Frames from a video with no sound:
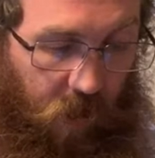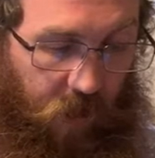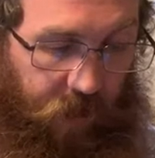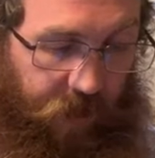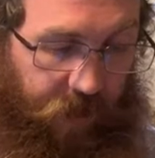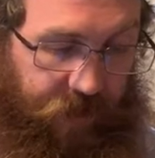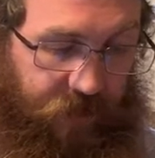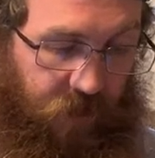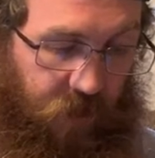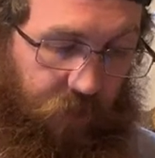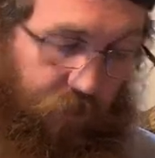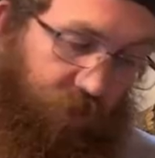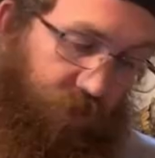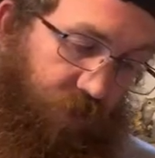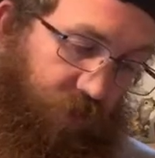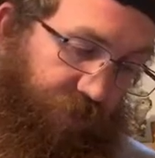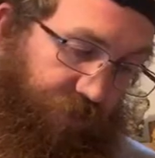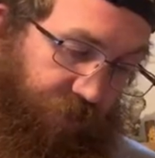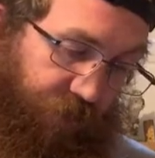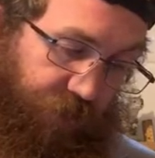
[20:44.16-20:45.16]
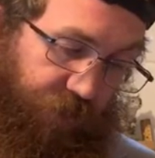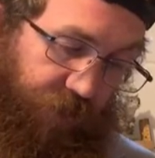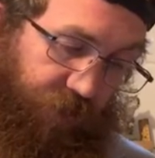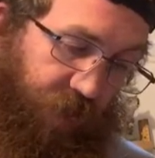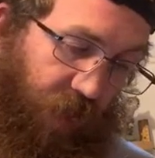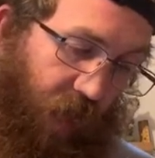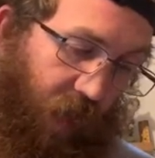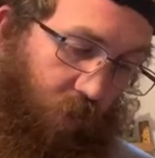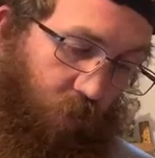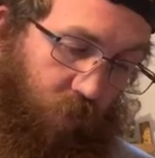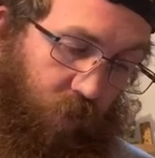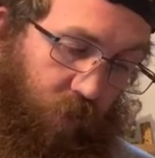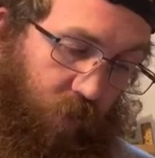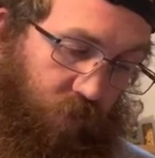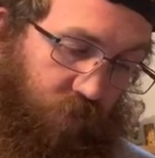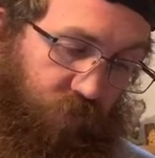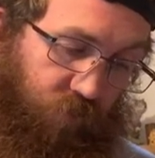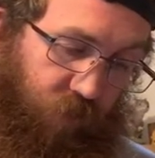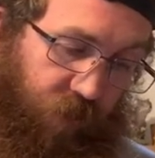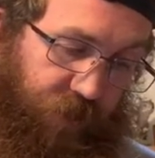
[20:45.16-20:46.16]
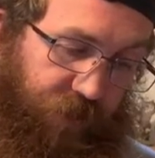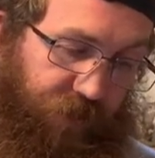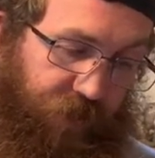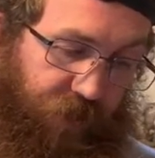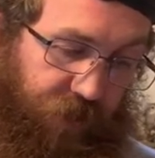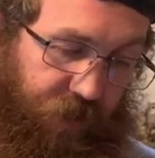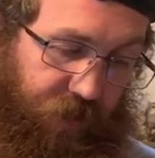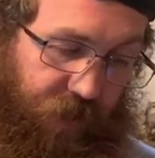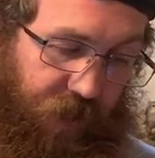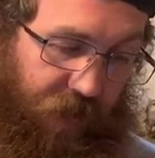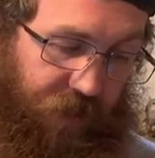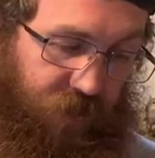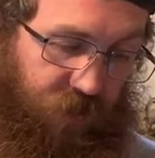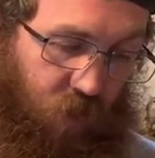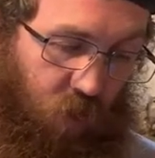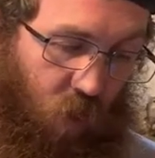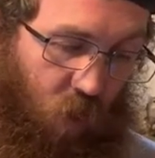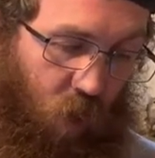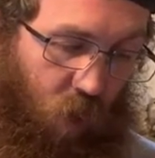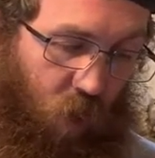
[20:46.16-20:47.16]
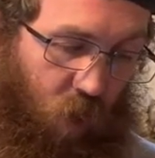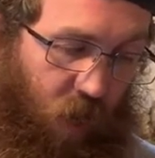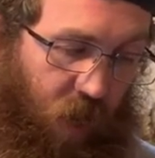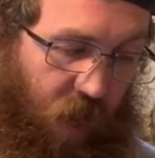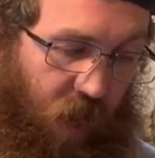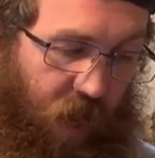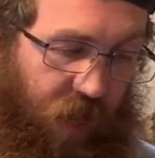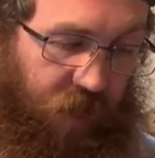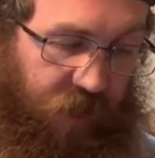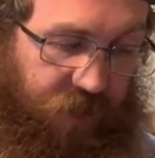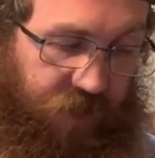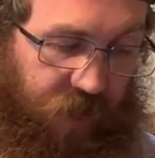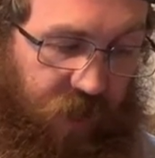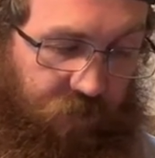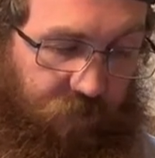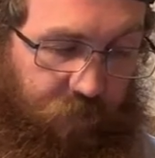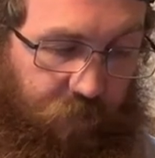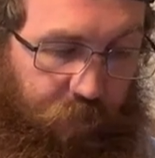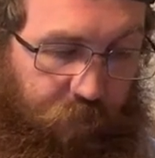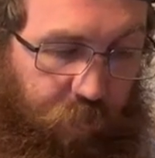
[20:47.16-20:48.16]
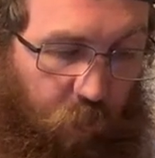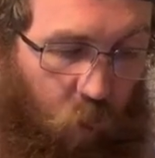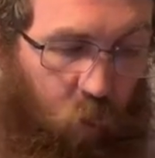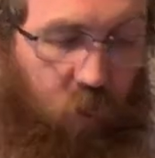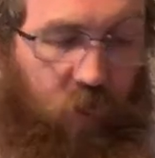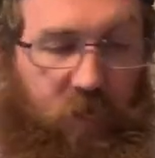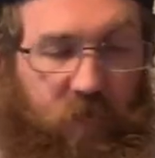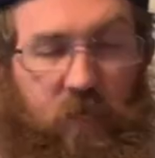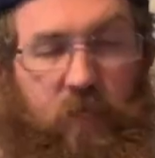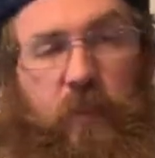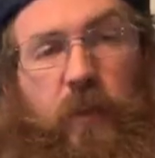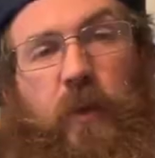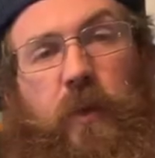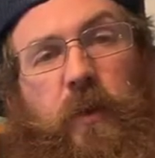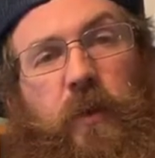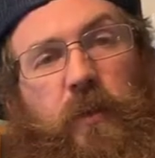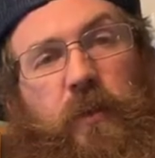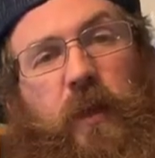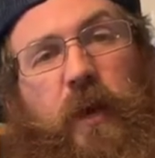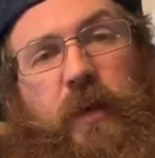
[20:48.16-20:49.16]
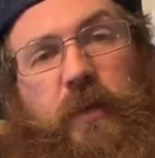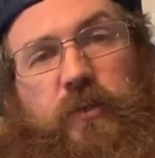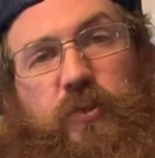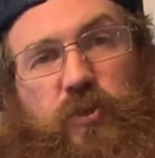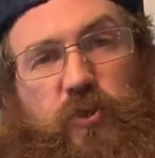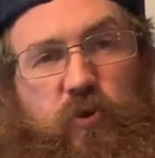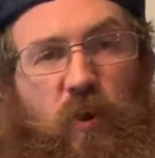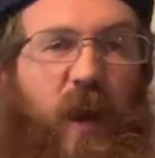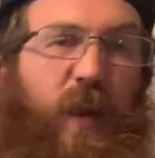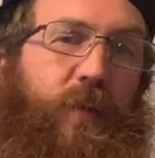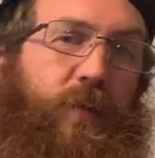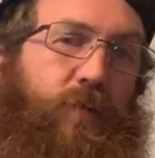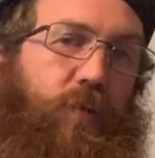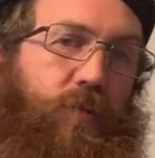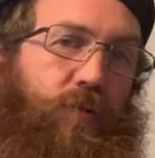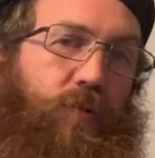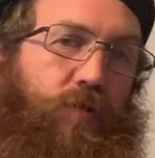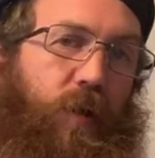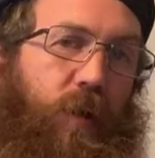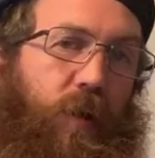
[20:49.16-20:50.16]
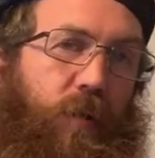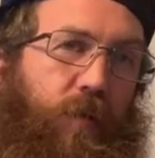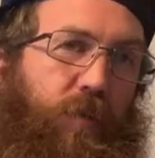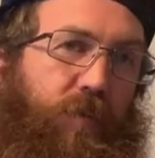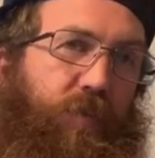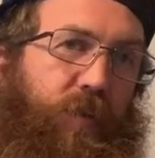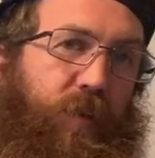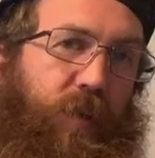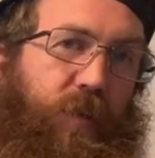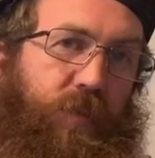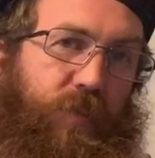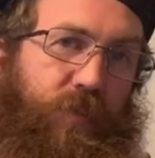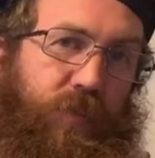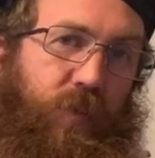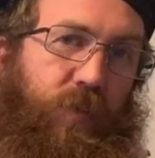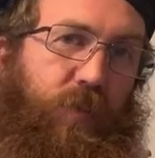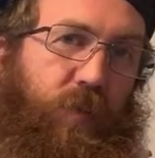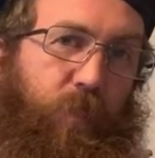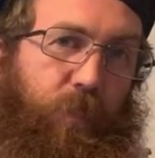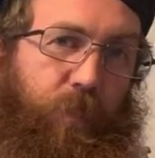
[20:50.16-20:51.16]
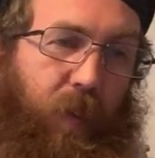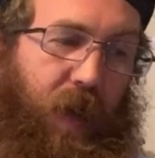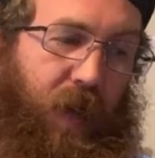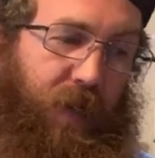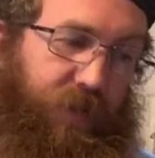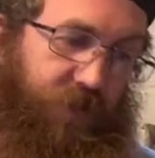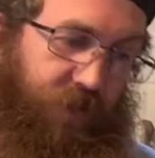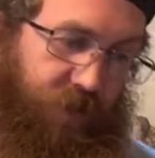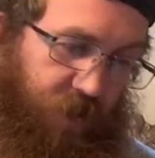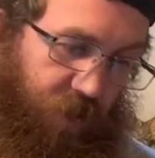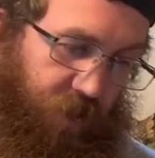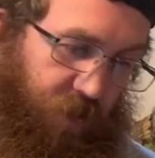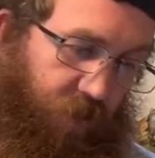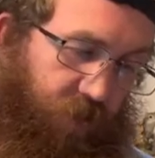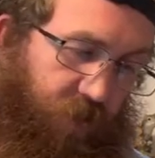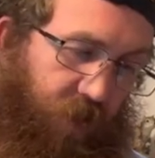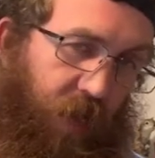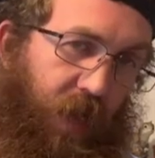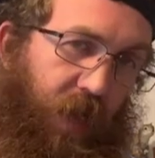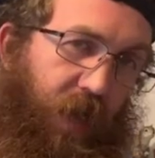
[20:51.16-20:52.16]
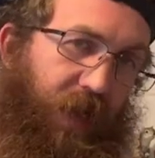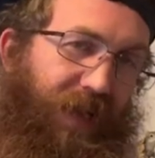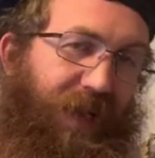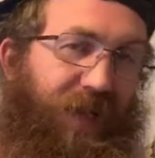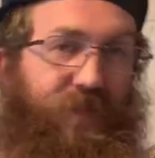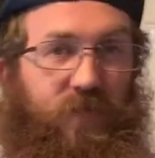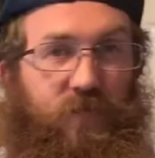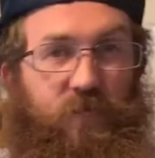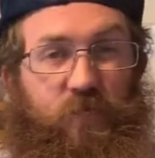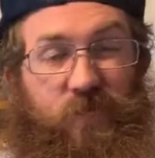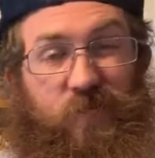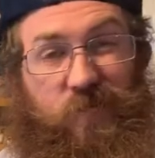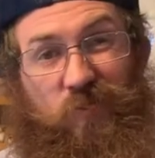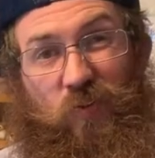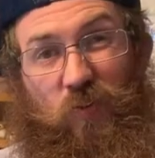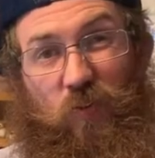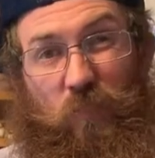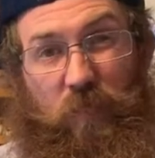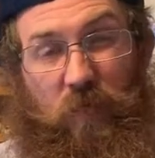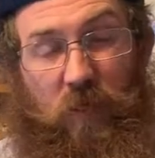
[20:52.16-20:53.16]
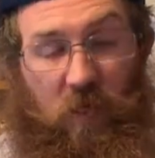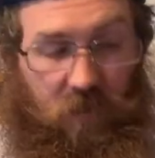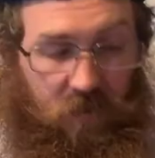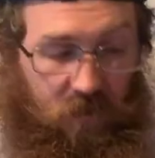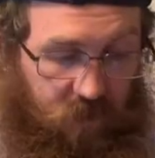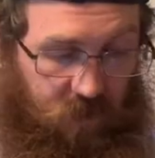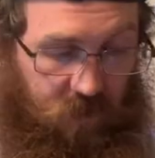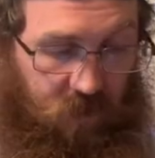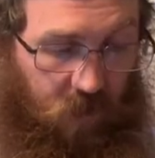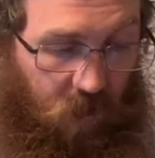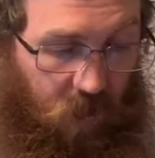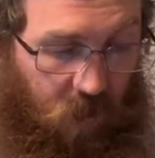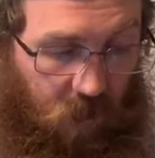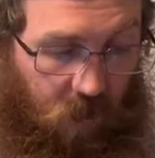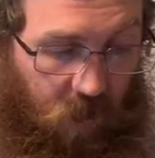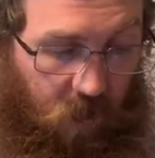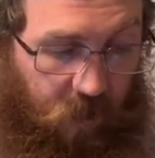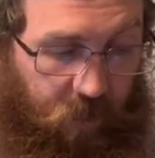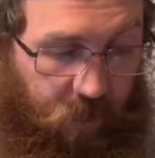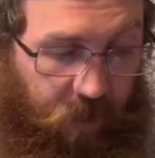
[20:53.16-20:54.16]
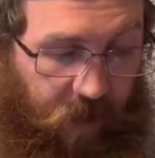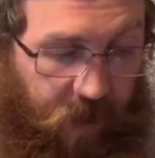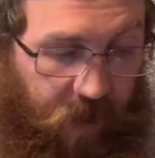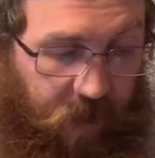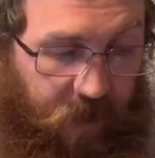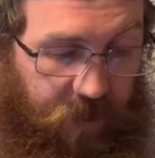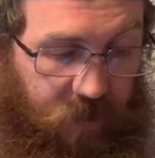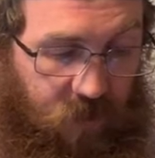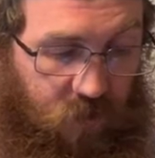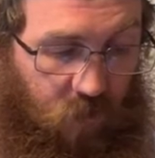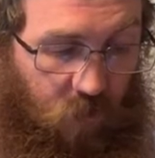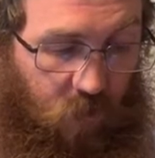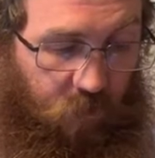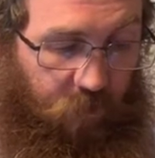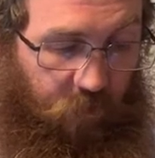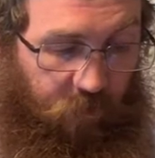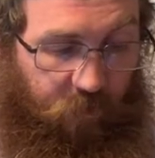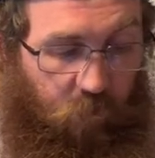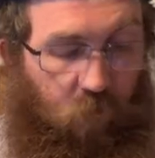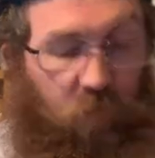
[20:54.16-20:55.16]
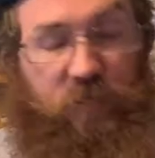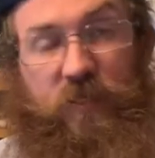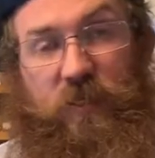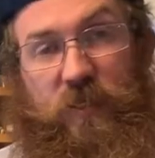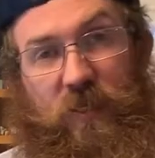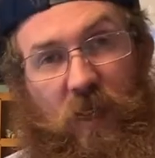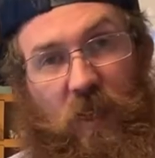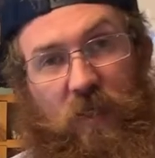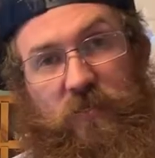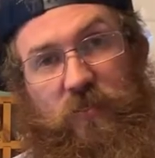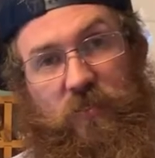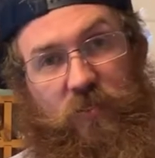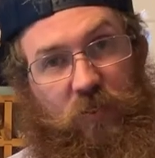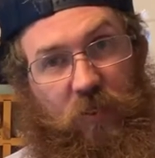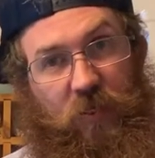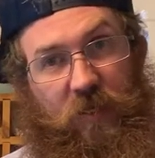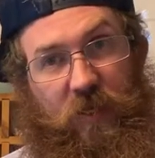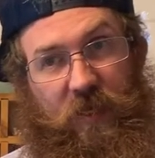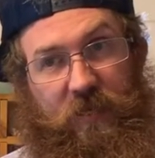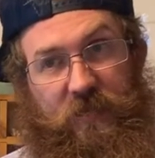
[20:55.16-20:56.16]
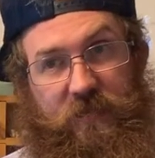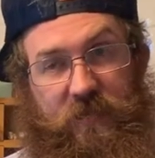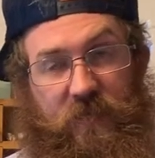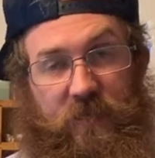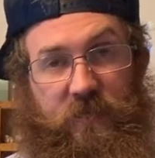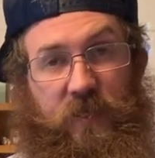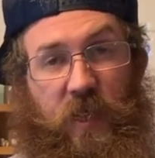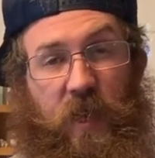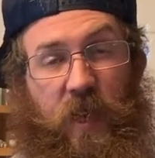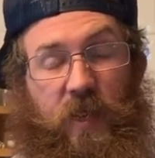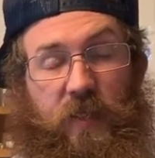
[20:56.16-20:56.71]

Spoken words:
Next up was this vintage Hot Wheels Racing NASCAR Jeff Burton. Like tractor trailer thing still in the box sealed. I got this for $2 and it sold for $14.39.